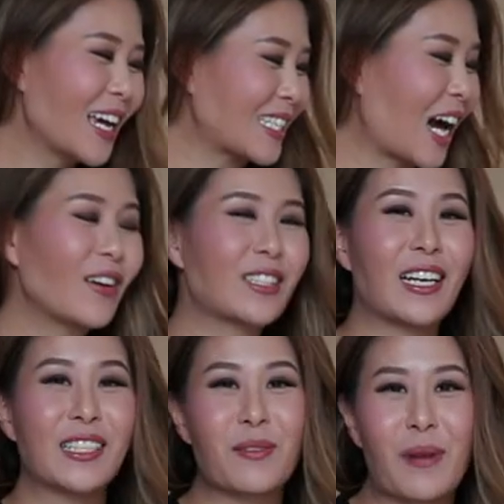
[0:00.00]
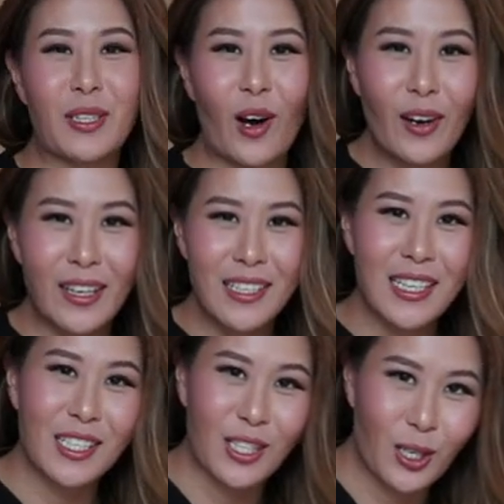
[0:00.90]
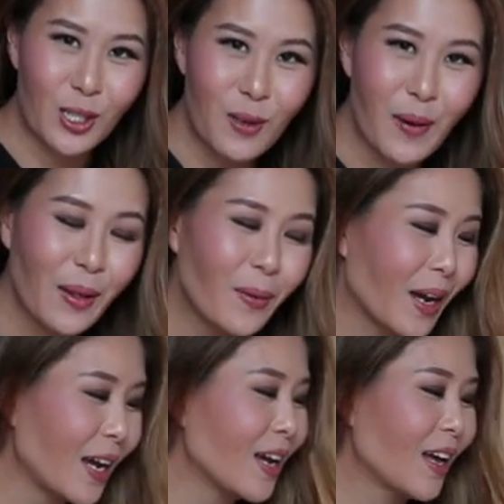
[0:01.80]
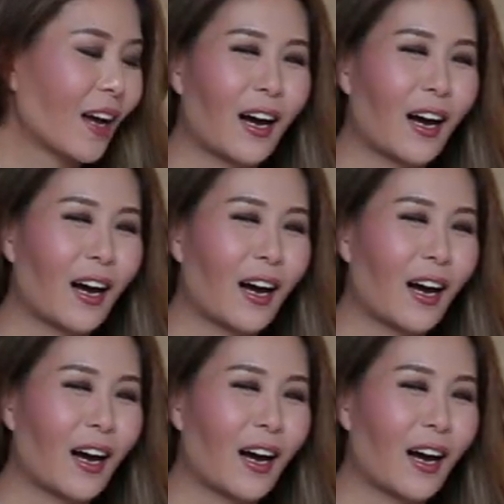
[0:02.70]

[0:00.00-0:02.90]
It's how intelligent my dog is. This is Hershey, by the way.